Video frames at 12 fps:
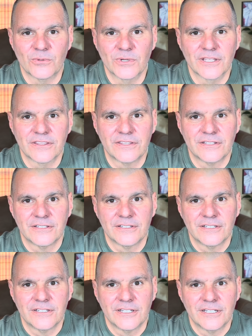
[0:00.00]
with.
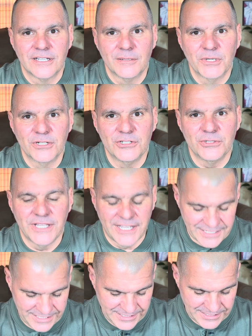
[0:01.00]
I'm going to do that
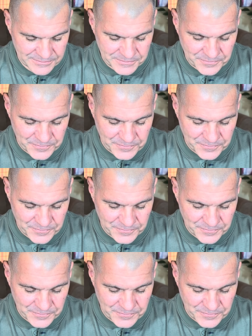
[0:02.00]
again.